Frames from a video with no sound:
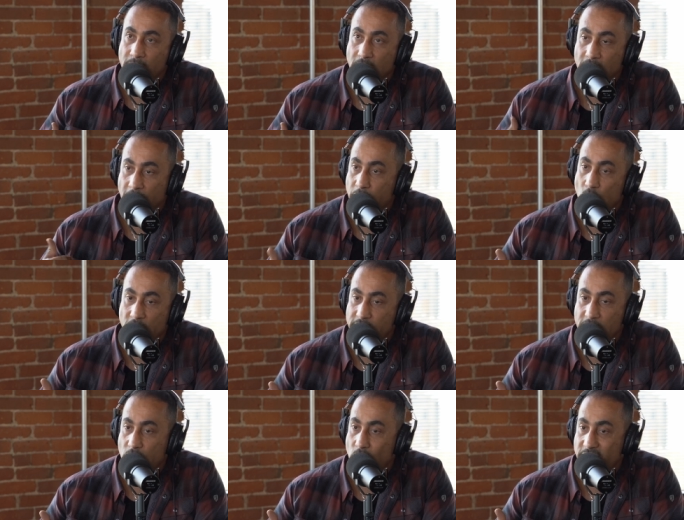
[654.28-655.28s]
number one,
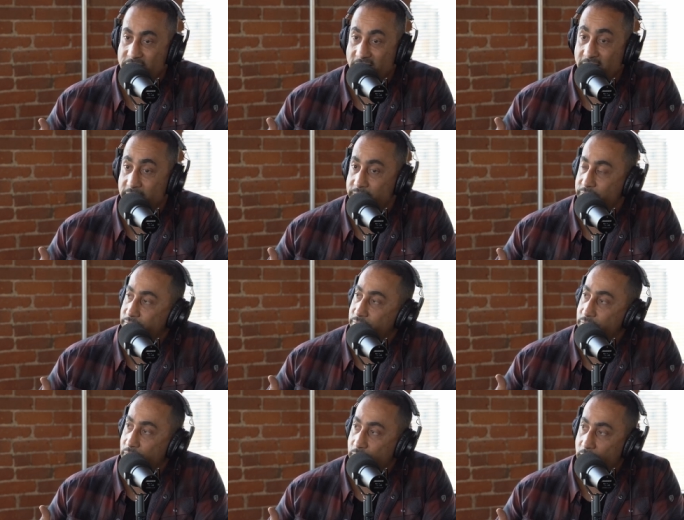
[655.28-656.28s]
you don't want to die.
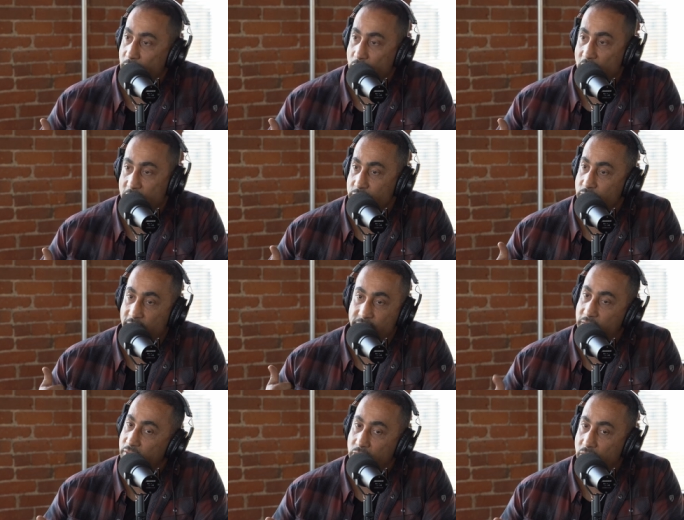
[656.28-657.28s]
You're going to do
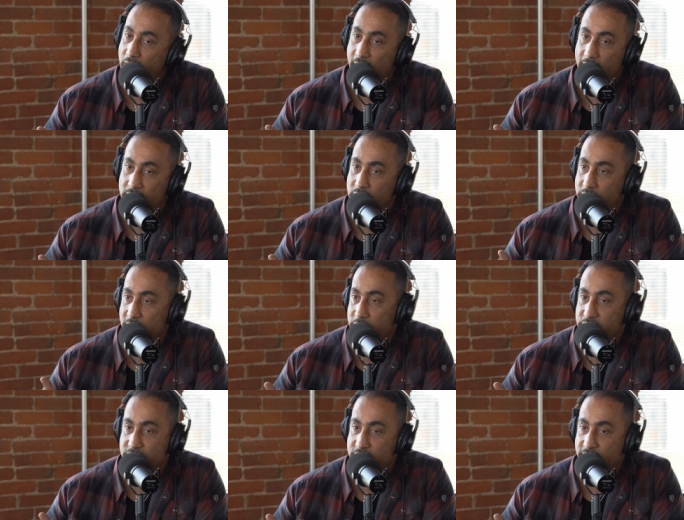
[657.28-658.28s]
everything you can to be
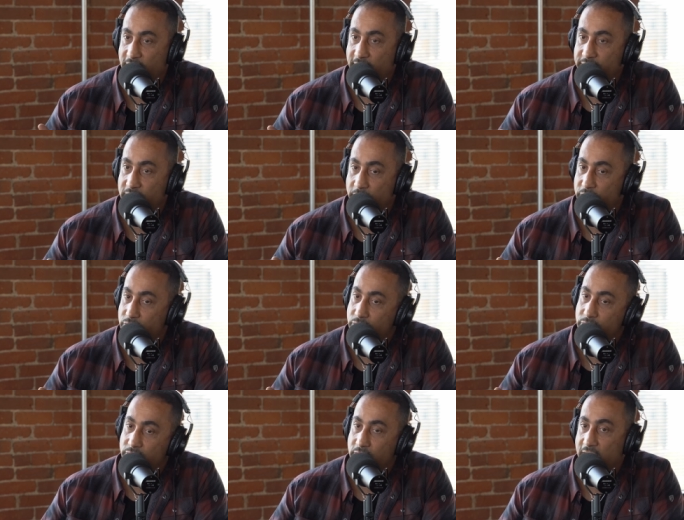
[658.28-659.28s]
able to survive. Number
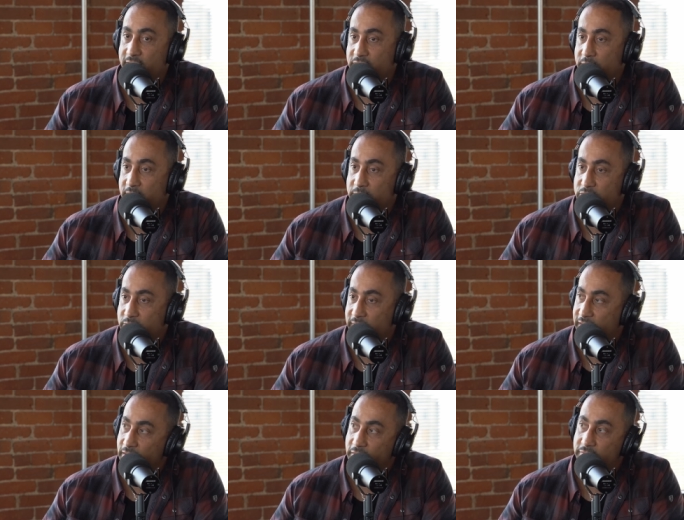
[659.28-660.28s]
two, you have to be able to
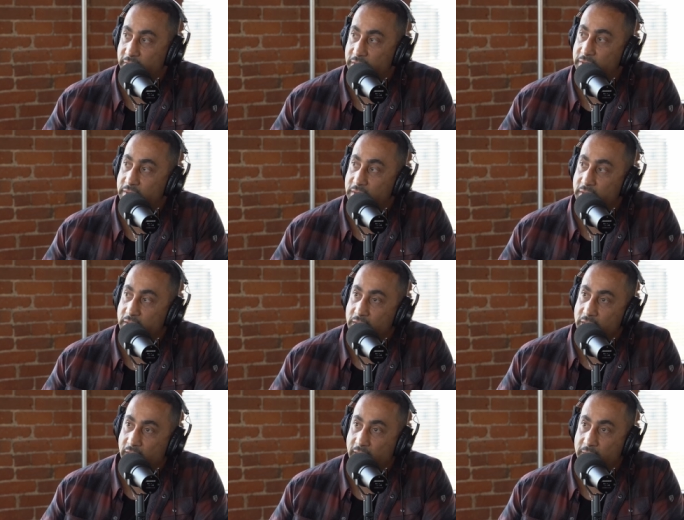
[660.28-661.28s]
make a living.
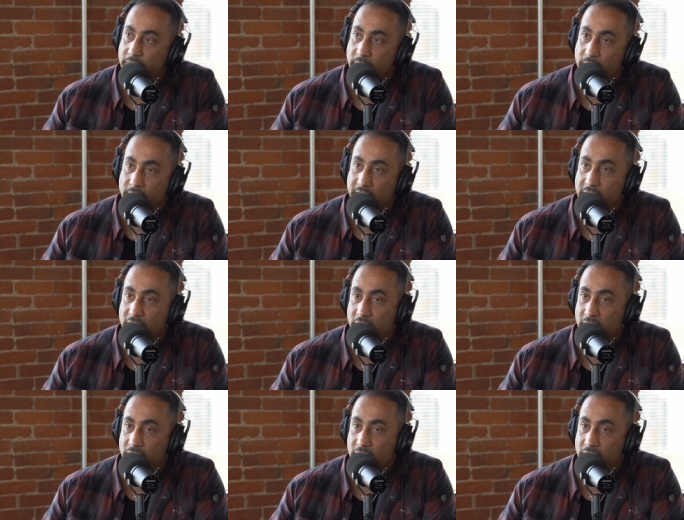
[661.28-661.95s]
Making